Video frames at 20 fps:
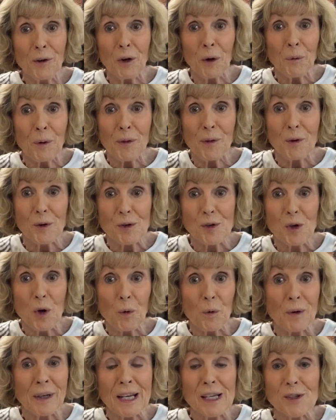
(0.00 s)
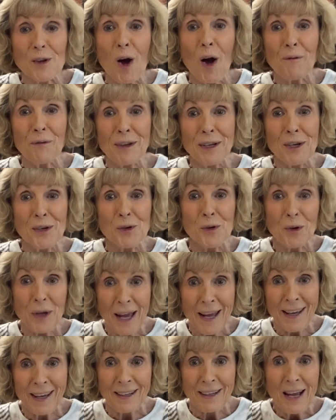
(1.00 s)
cook with your children as often as you
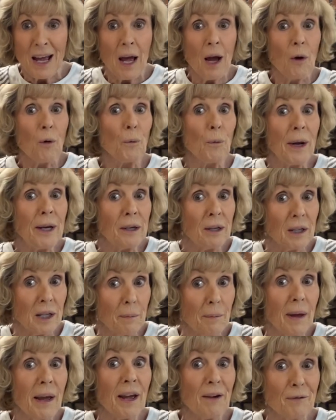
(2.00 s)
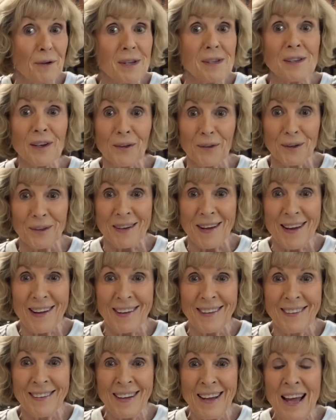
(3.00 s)
can. Read to them every single
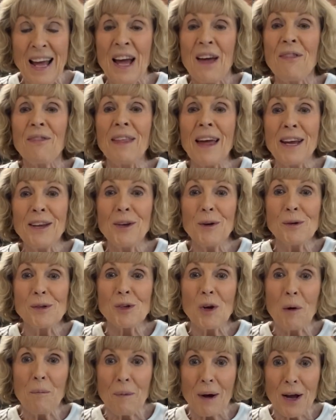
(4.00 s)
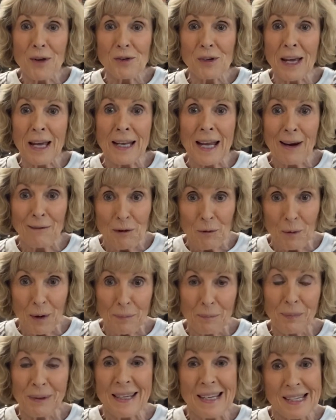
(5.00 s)
day. Thank you so much, and
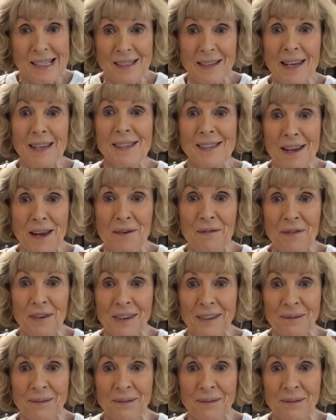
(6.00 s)
everyone, please stay safe.